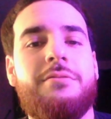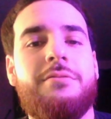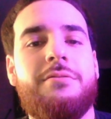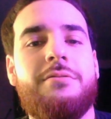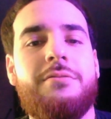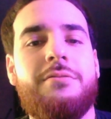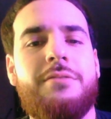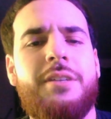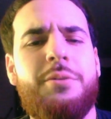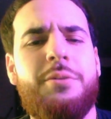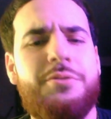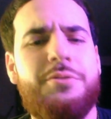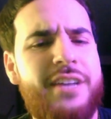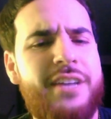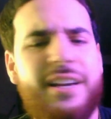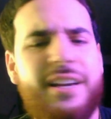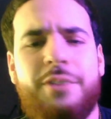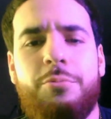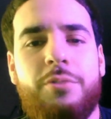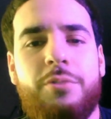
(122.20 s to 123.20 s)
They were
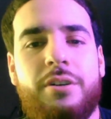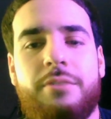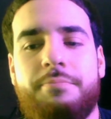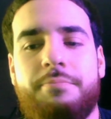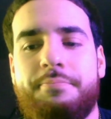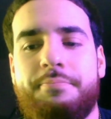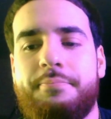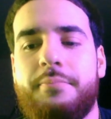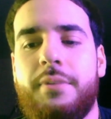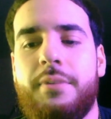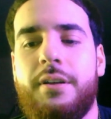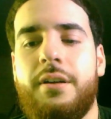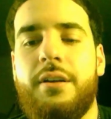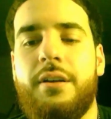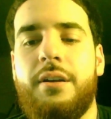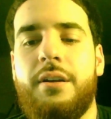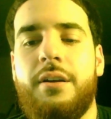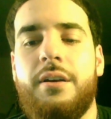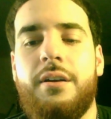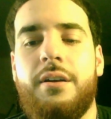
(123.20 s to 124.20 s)
10-1.
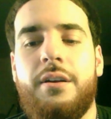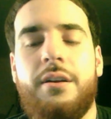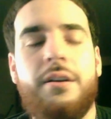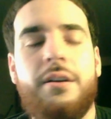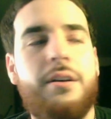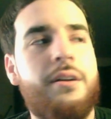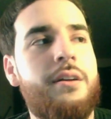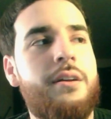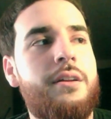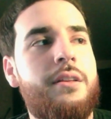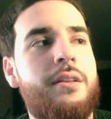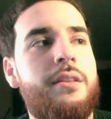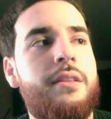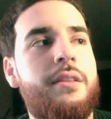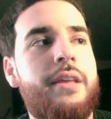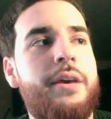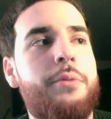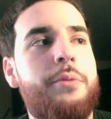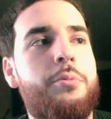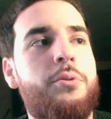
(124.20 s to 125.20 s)

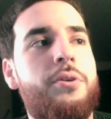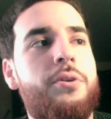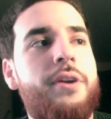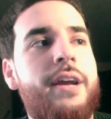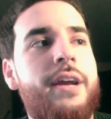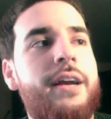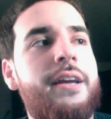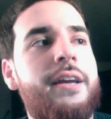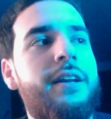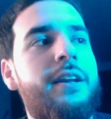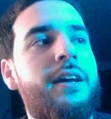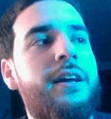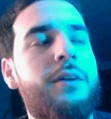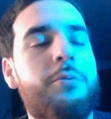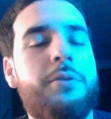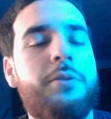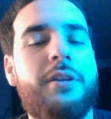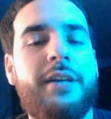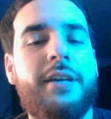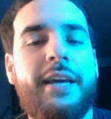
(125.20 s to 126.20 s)
They were neck and neck
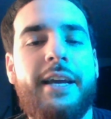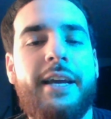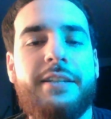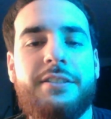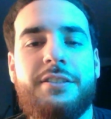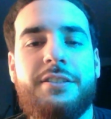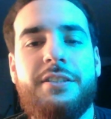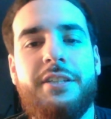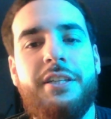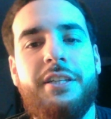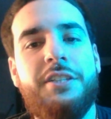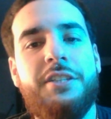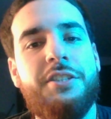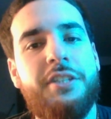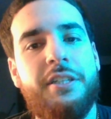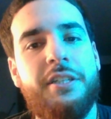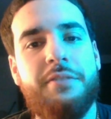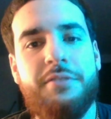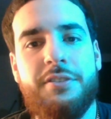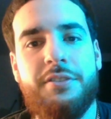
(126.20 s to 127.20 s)
with the Kansas City
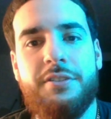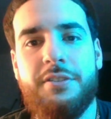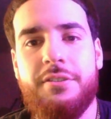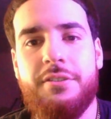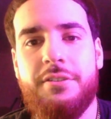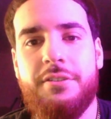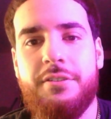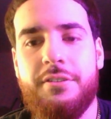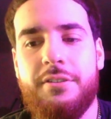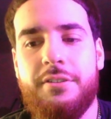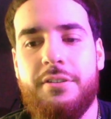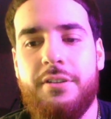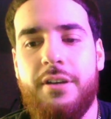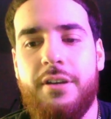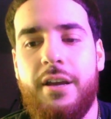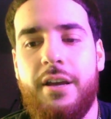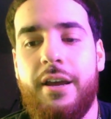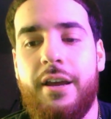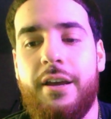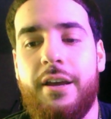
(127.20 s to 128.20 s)
Chiefs,
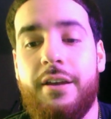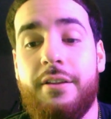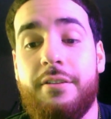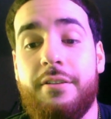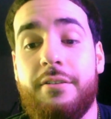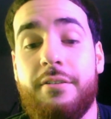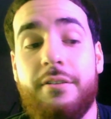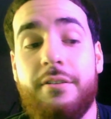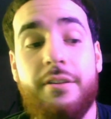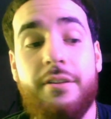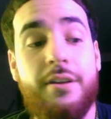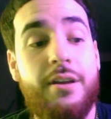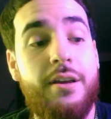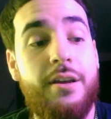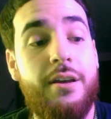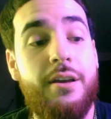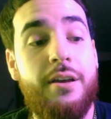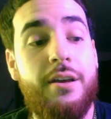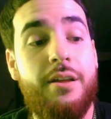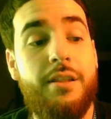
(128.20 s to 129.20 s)
and
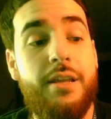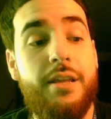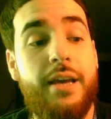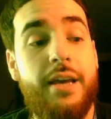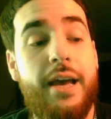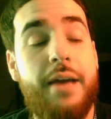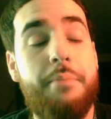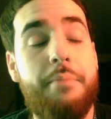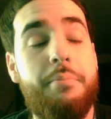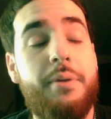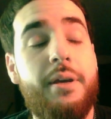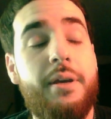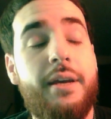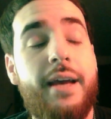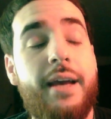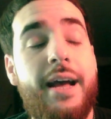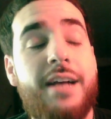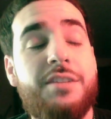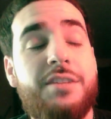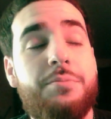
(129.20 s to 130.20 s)
they had big
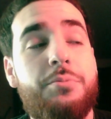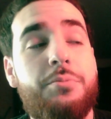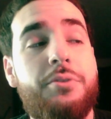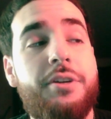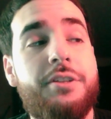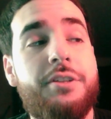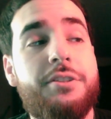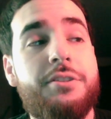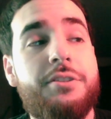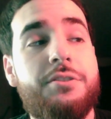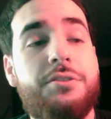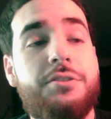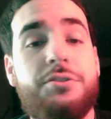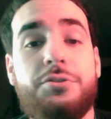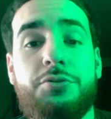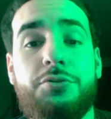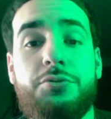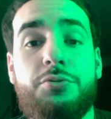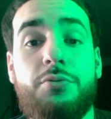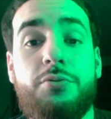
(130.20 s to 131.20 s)
aspirations
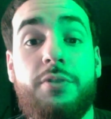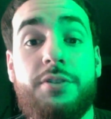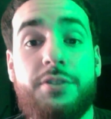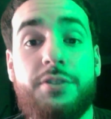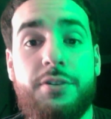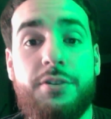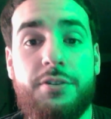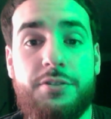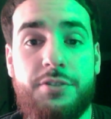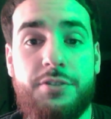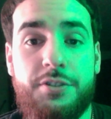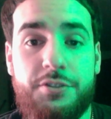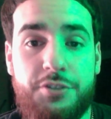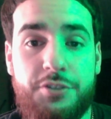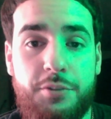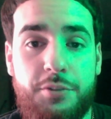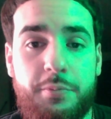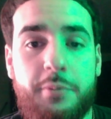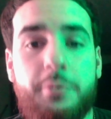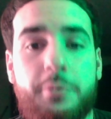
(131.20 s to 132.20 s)
to return to the
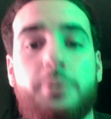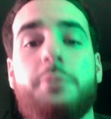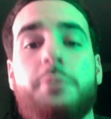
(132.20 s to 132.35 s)
Super Bowl.